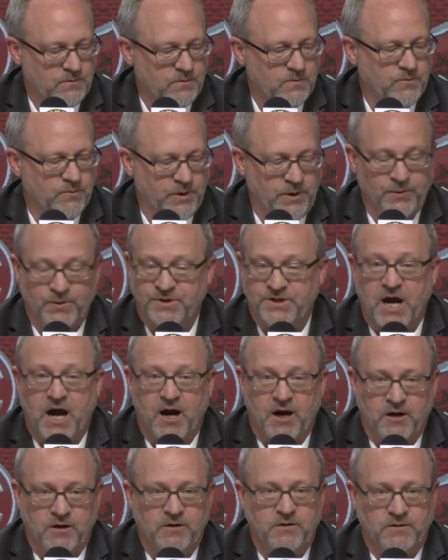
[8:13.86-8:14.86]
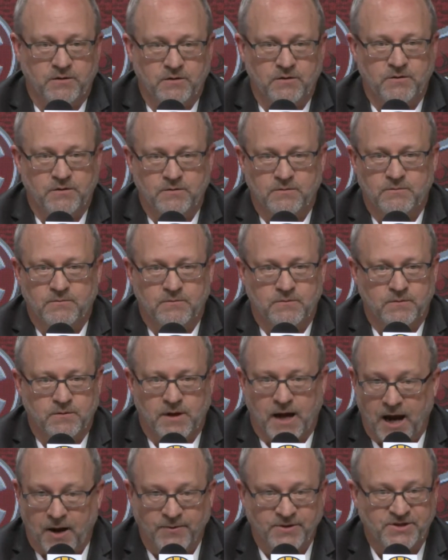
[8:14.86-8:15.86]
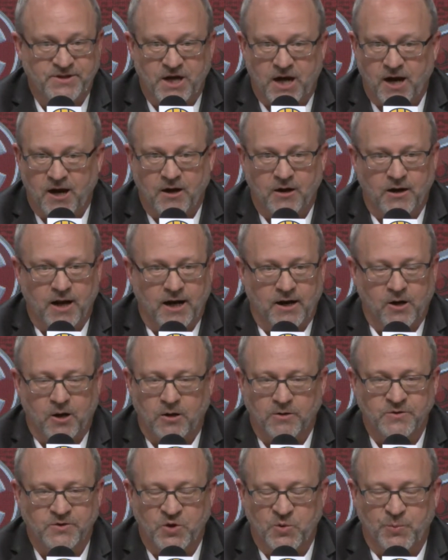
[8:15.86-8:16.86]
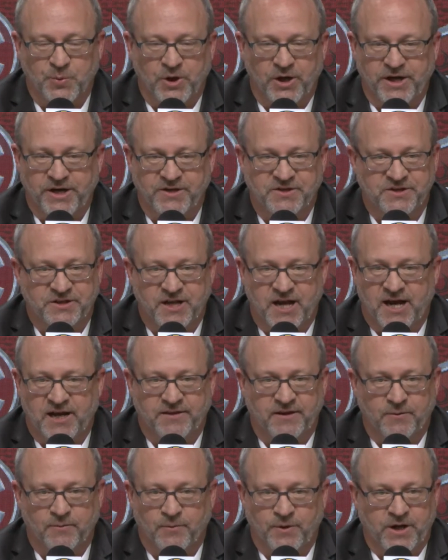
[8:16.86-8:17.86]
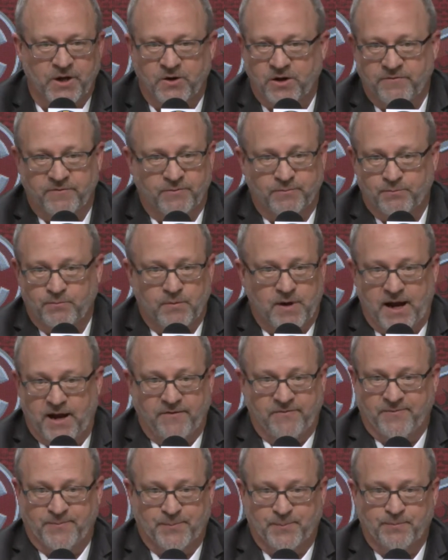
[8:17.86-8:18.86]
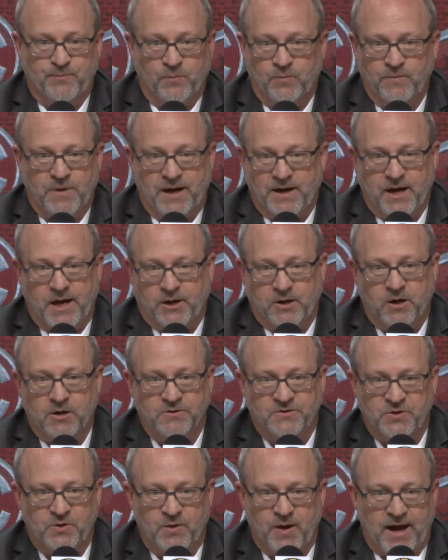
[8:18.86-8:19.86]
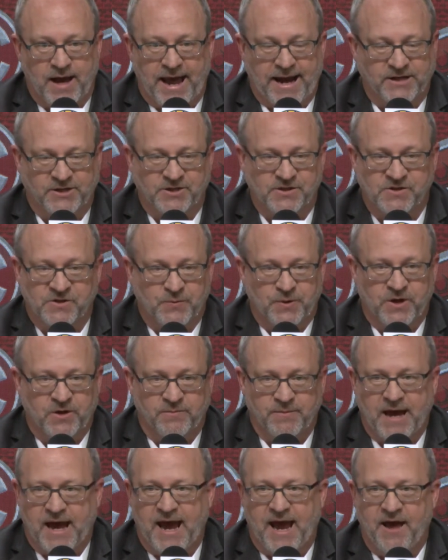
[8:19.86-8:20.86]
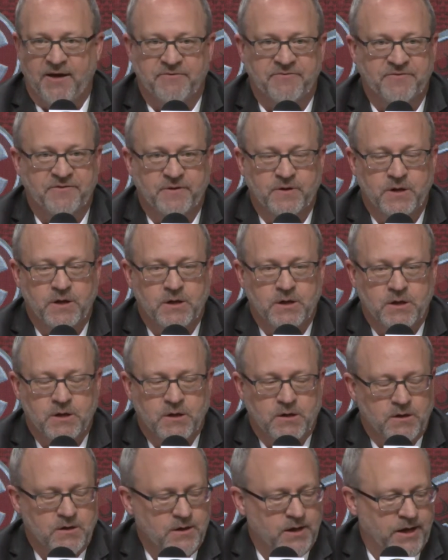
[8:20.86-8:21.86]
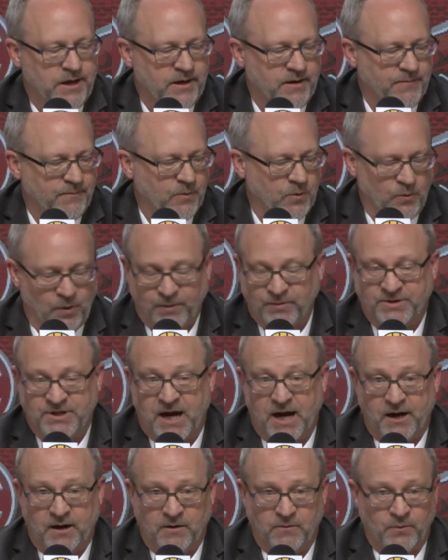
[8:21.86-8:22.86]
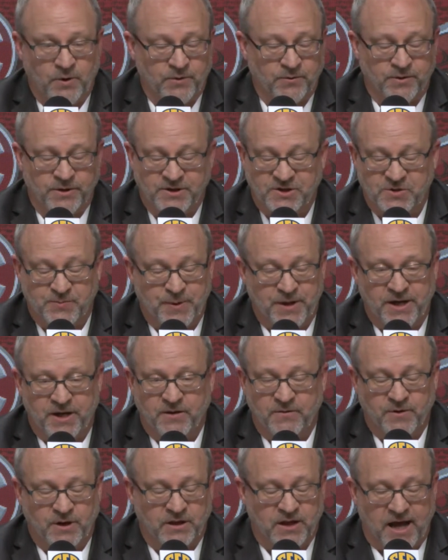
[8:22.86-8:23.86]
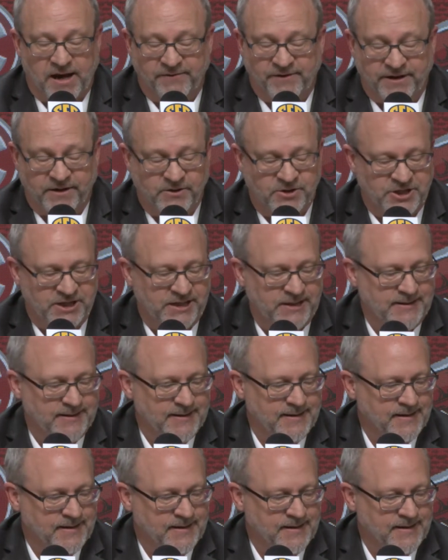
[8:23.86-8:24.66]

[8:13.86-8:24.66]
We were tired. I was tired. I called two plays tonight that we don't even have. I called two actions that we don't even have. We were tired. We were spent with a lot of energy.